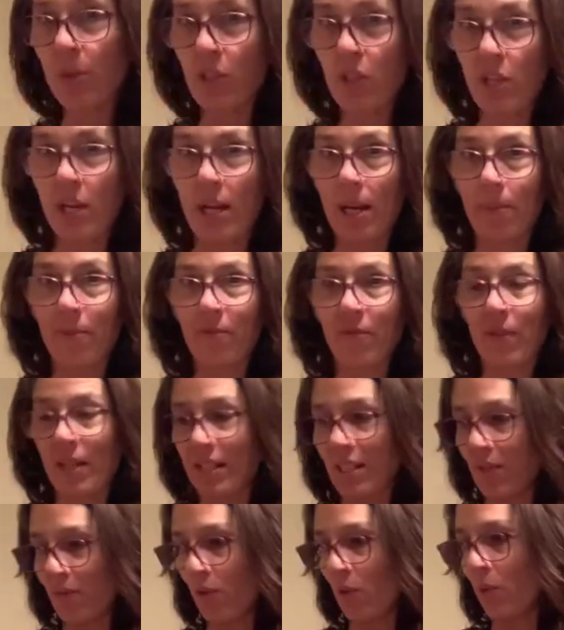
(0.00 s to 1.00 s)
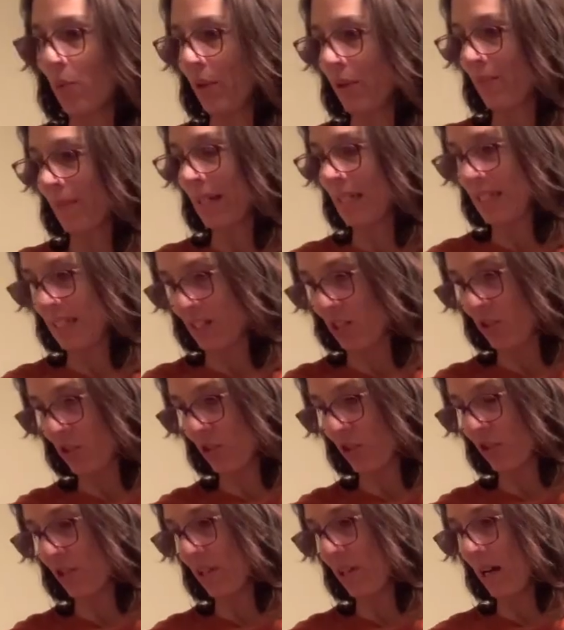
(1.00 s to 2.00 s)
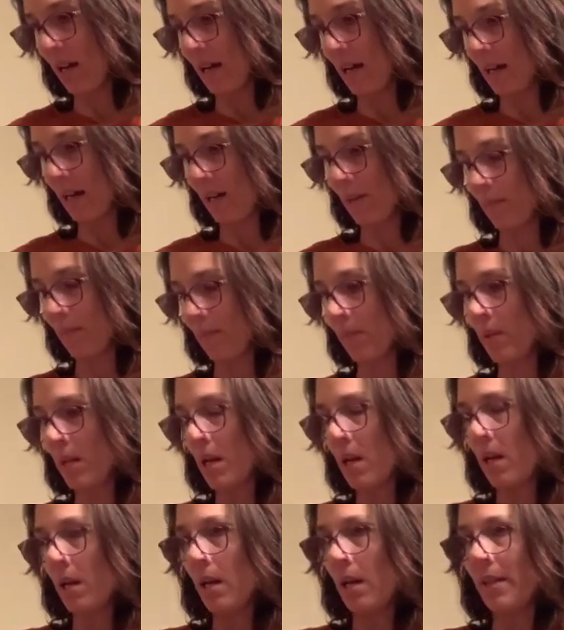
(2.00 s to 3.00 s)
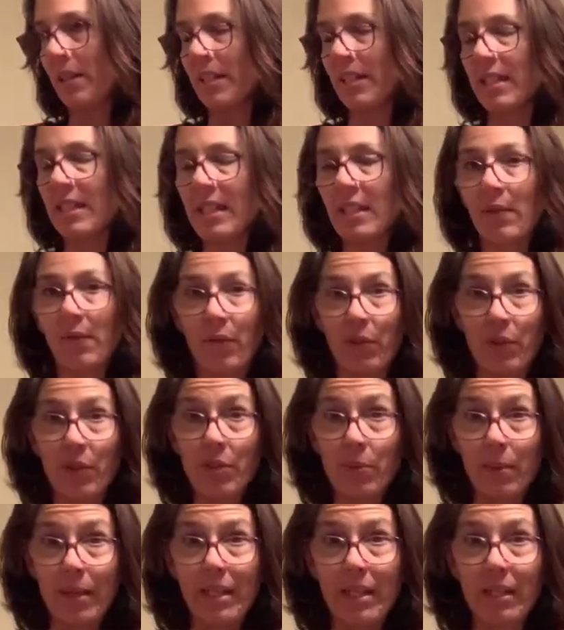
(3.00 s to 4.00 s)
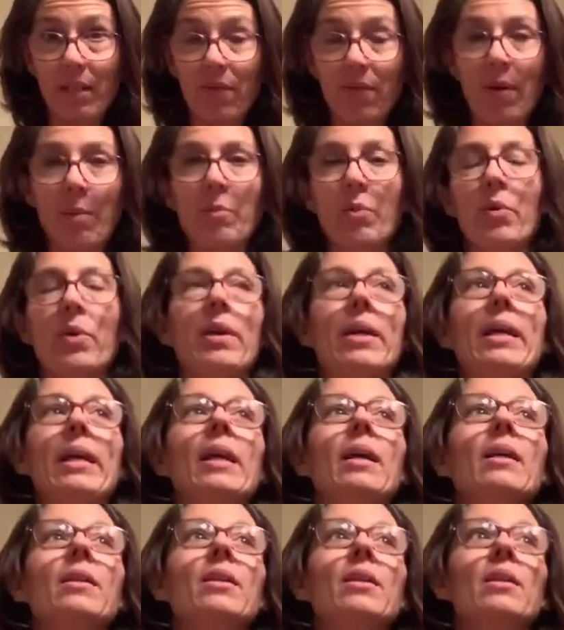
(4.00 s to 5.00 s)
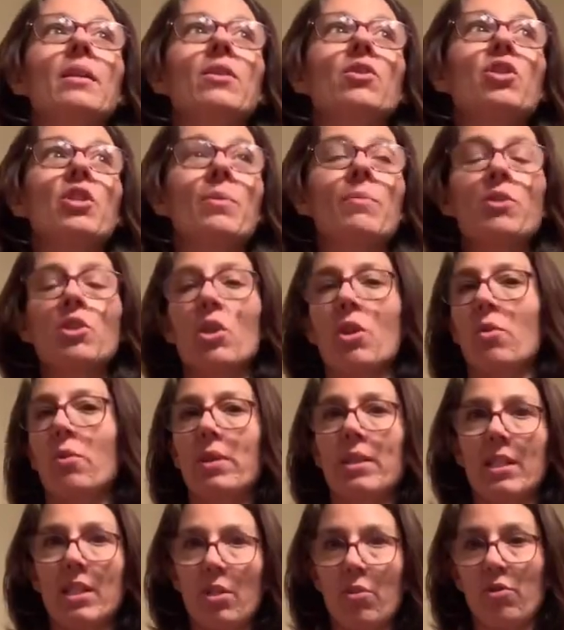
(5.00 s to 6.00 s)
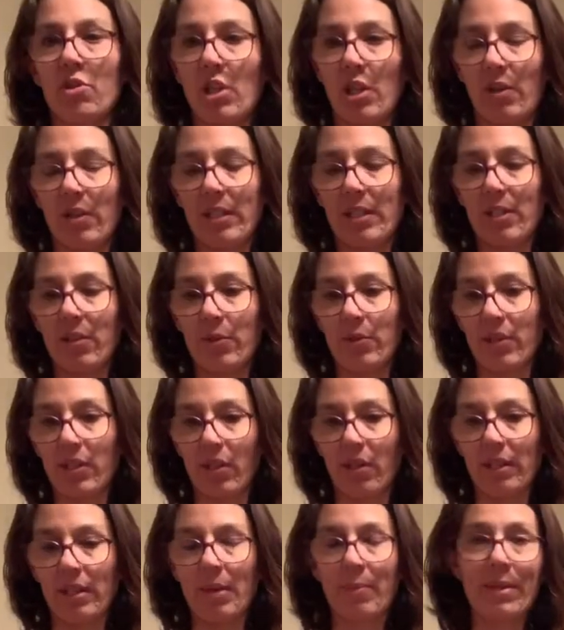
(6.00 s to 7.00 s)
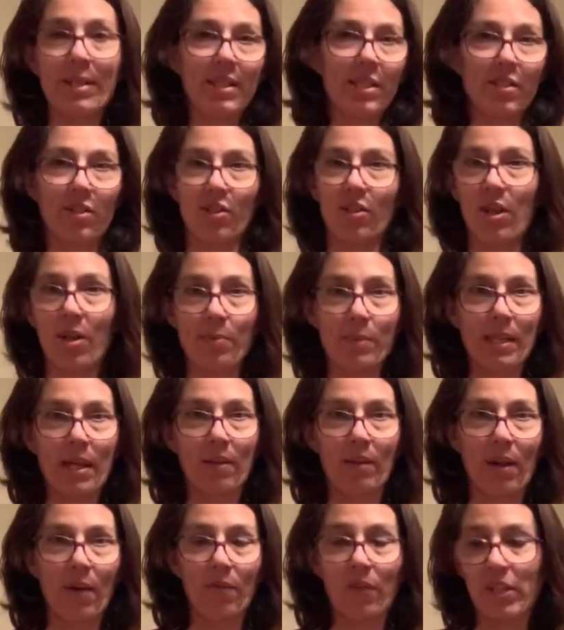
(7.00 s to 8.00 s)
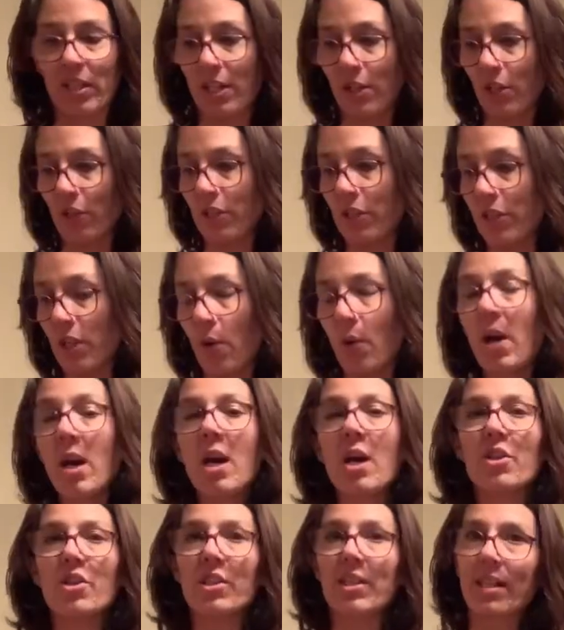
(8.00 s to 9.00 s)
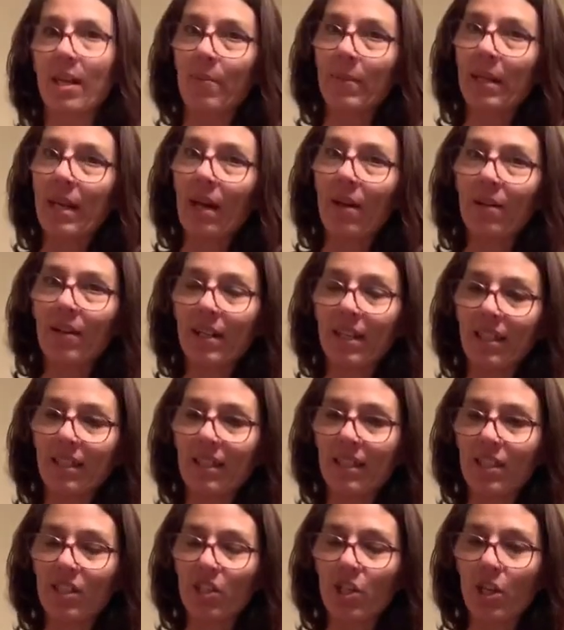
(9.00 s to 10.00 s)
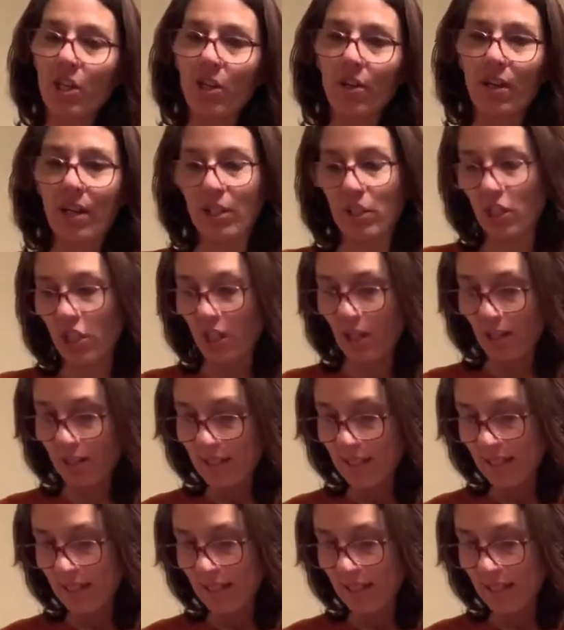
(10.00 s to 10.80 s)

and Jam Festival with my sister. Um, I think it's like the first weekend of February. The gem show is huge here in Tucson, and my sister comes out every year. So she's coming out again this year, and she got us